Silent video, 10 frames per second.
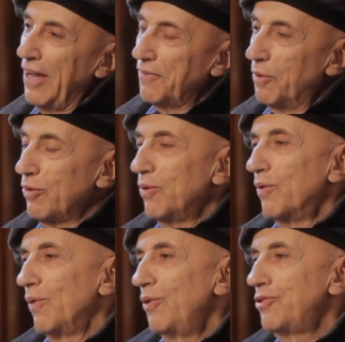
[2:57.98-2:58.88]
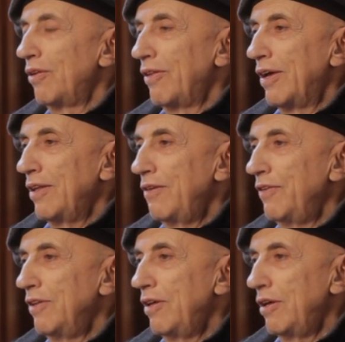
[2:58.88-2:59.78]
I've come to the conclusion that if
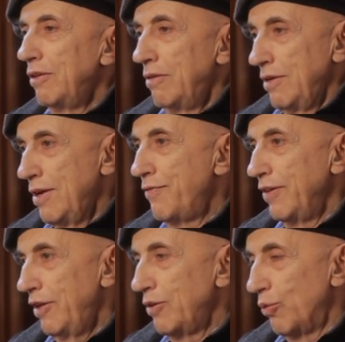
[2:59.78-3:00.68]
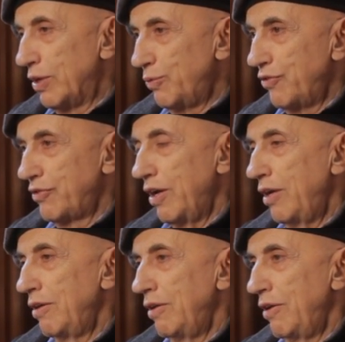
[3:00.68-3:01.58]
indeed, if indeed what we're
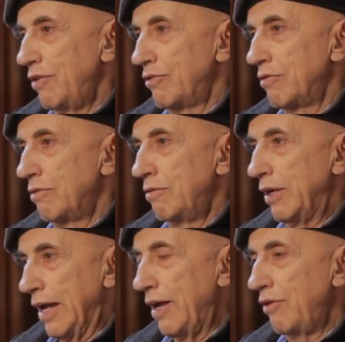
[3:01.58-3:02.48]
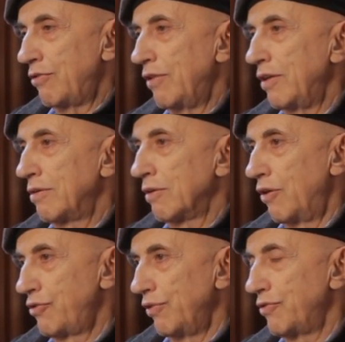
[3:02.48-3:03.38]
saying is the case, that
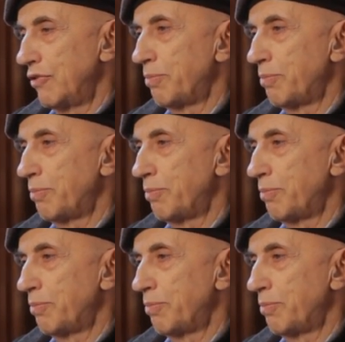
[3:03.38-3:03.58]
consciousness is